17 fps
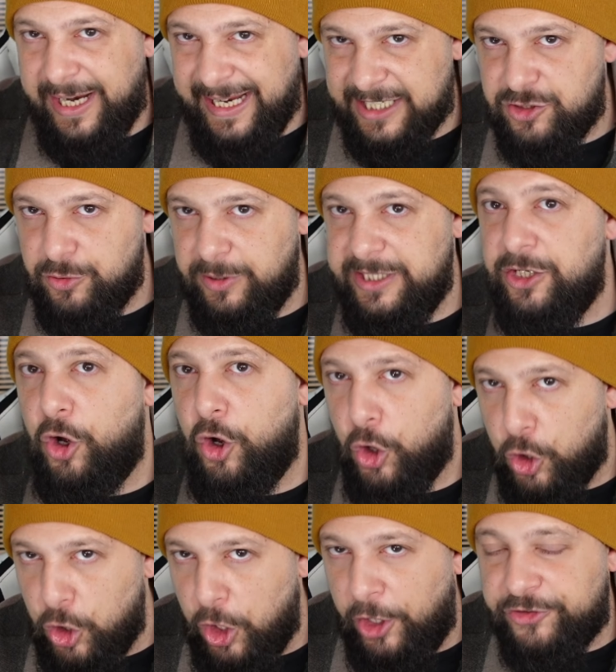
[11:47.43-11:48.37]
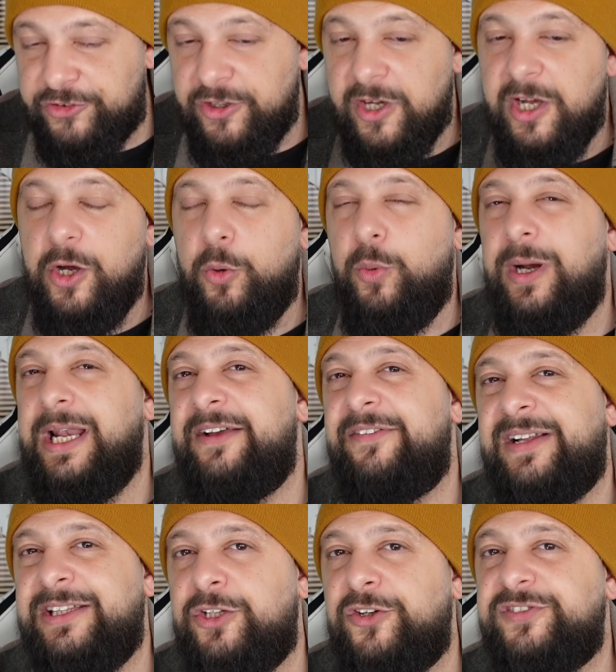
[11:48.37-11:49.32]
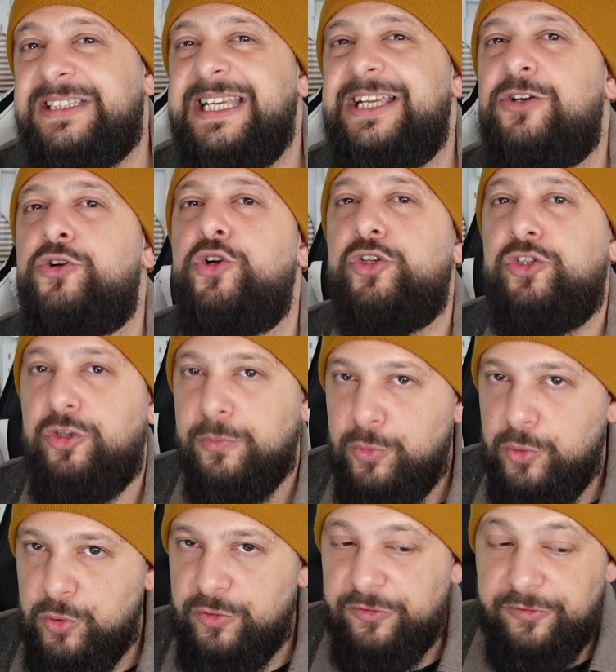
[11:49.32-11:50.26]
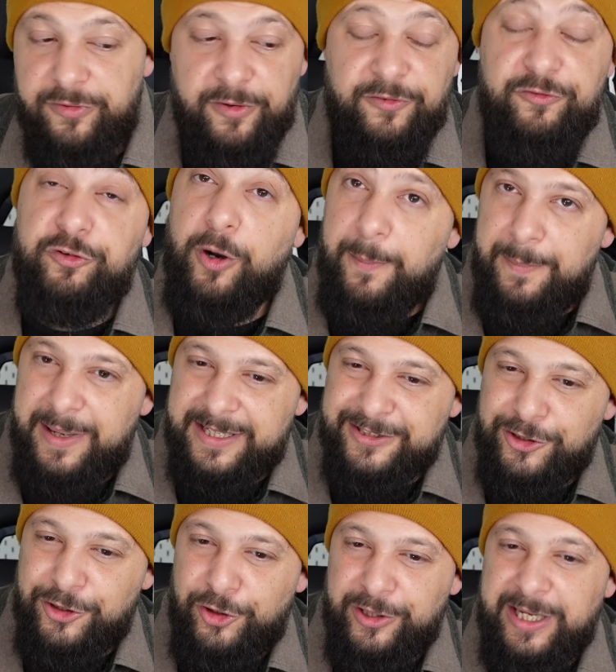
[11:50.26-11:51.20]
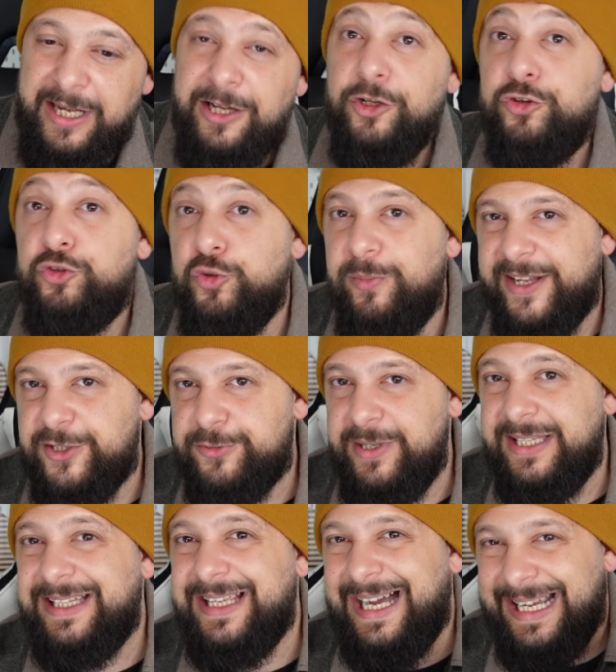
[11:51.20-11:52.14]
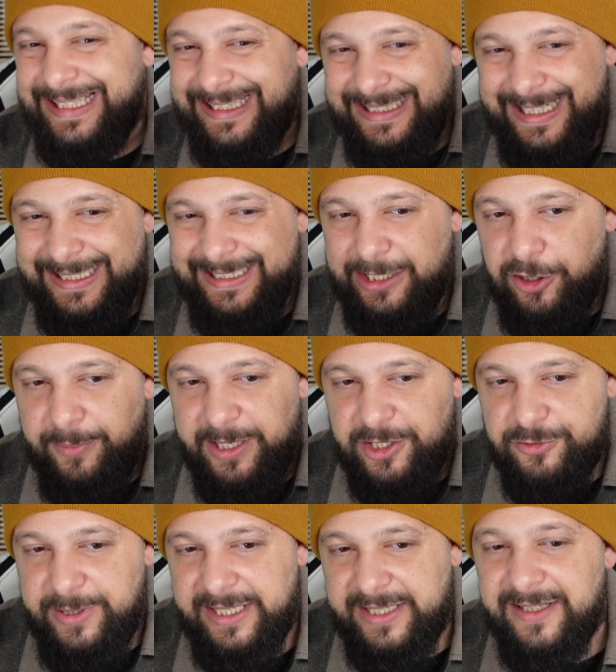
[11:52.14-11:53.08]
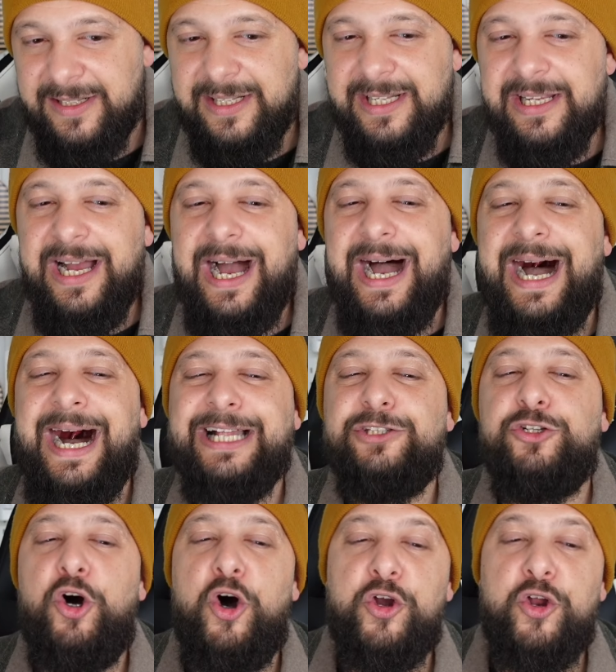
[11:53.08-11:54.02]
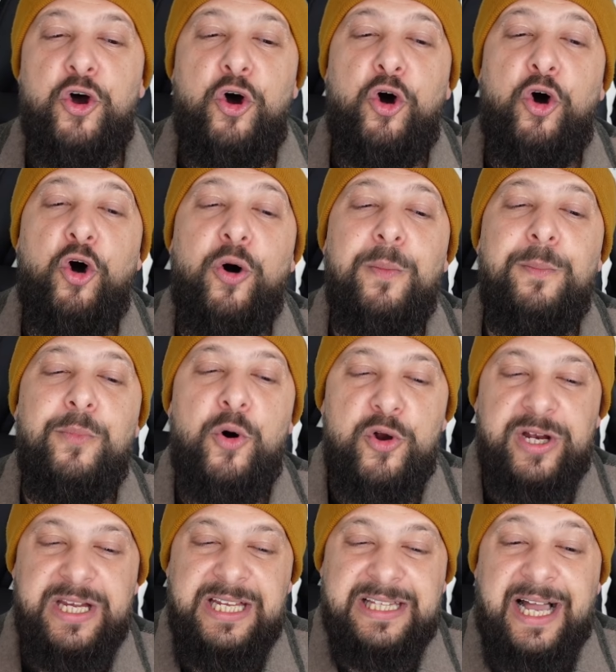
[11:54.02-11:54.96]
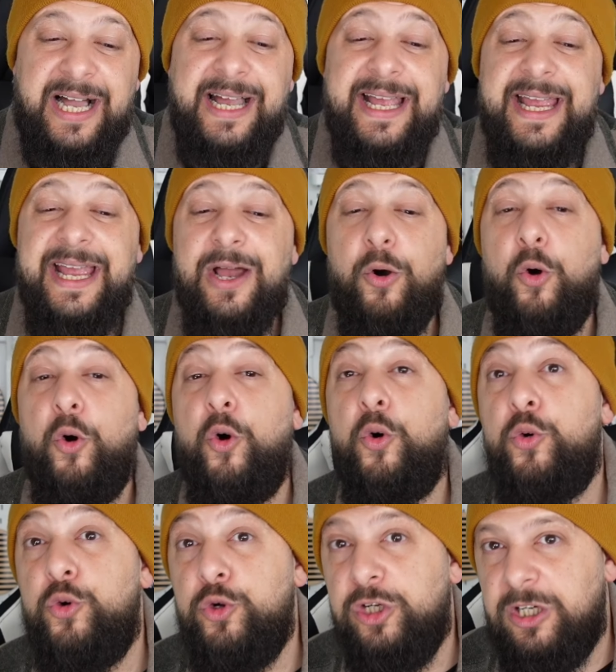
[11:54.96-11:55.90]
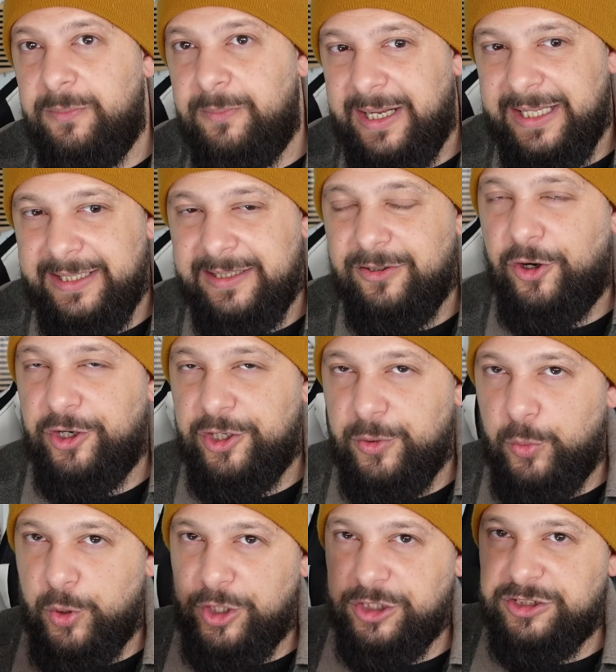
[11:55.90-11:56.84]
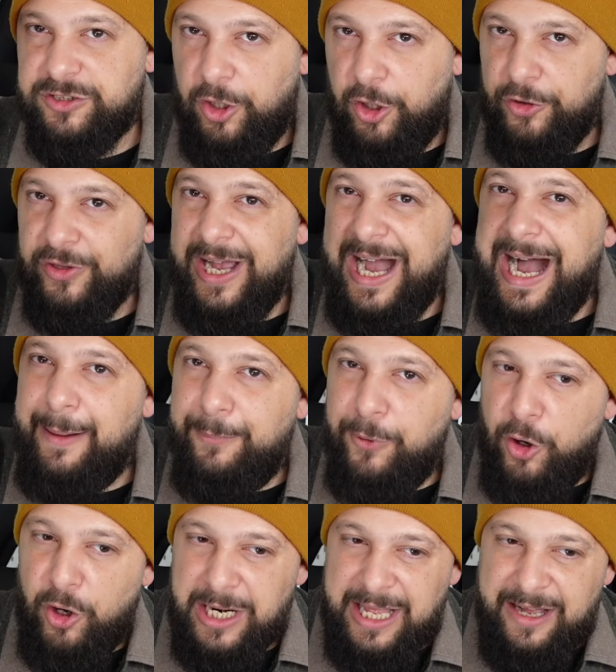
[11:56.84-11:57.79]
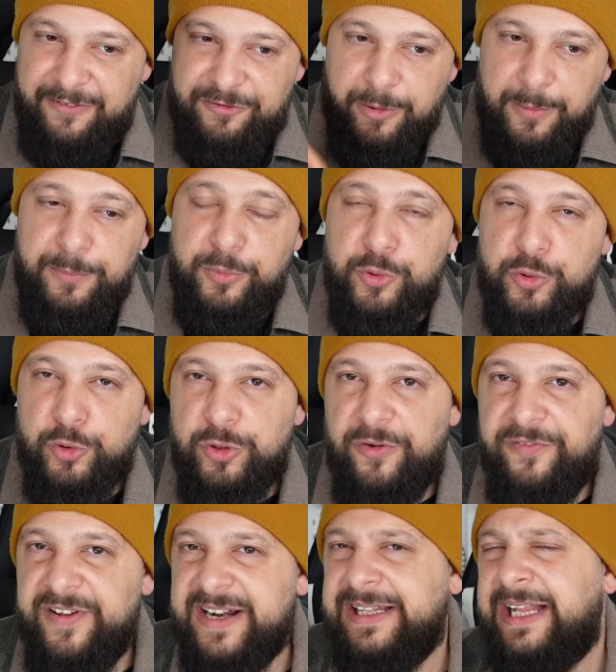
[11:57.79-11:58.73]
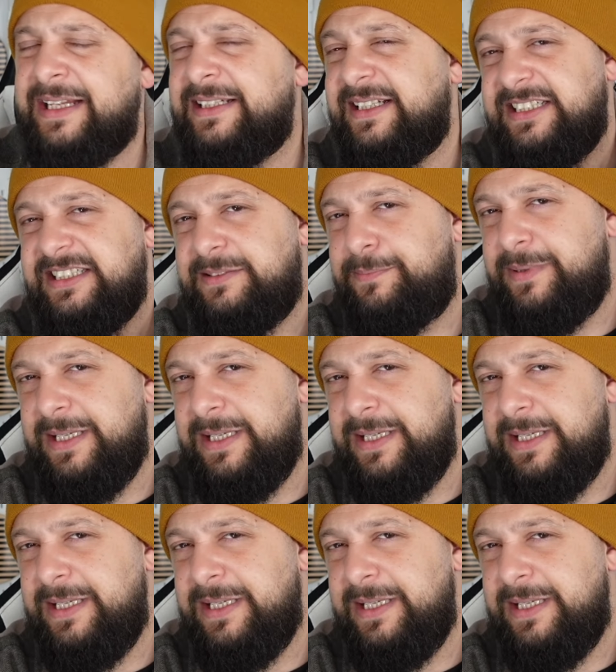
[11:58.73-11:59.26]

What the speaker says: actually a lot? Well, Lewandowski could move from Barcelona to Madrid, Atletico Madrid. Adoro o Morita e o Ullmann are the words on Abola from Bruno Fernandes. He's